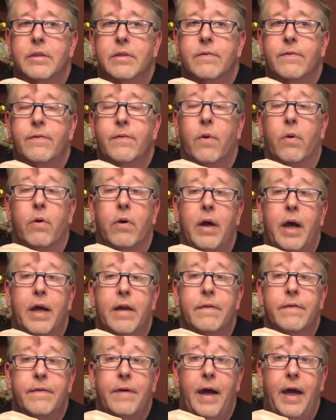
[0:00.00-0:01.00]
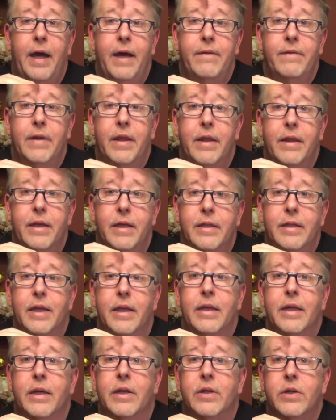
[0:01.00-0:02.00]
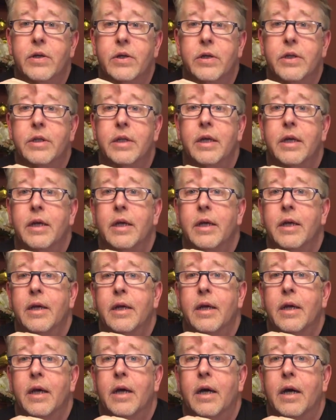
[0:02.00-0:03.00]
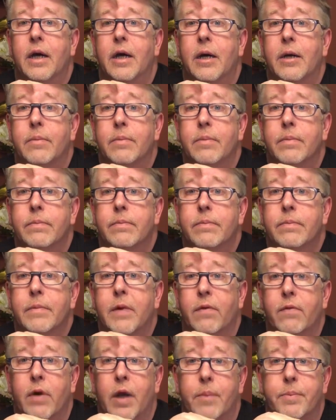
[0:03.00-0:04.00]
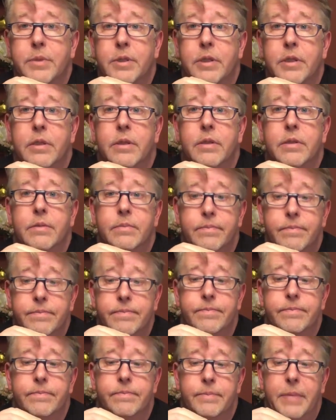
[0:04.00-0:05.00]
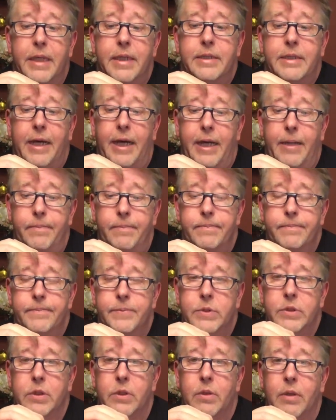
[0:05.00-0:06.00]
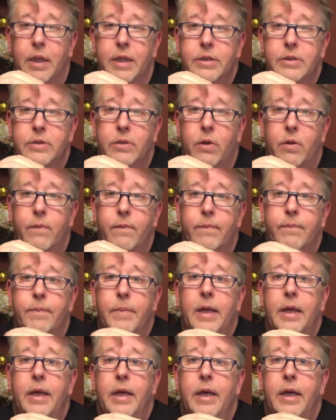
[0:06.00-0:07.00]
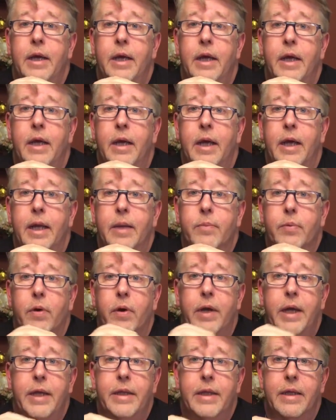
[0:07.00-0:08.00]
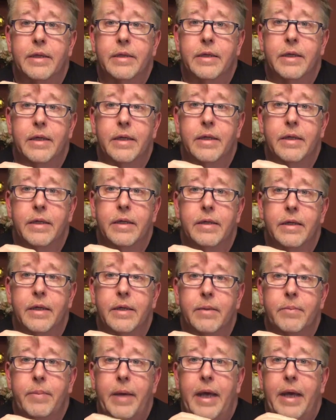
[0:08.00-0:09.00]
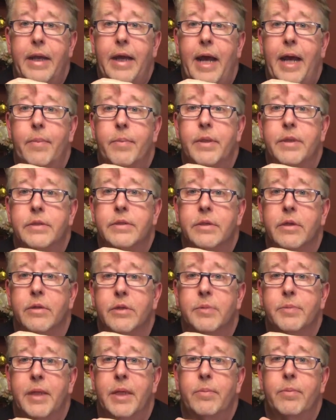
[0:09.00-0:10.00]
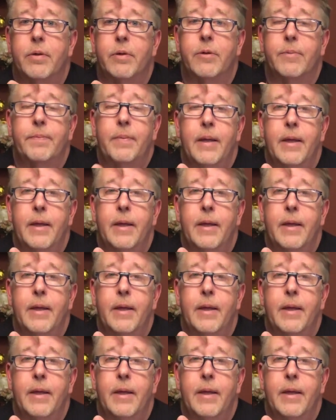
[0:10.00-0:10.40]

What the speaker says: 4 out of 5, and I think that it could erupt big time. So let's hope and pray that nothing bad happens to those people.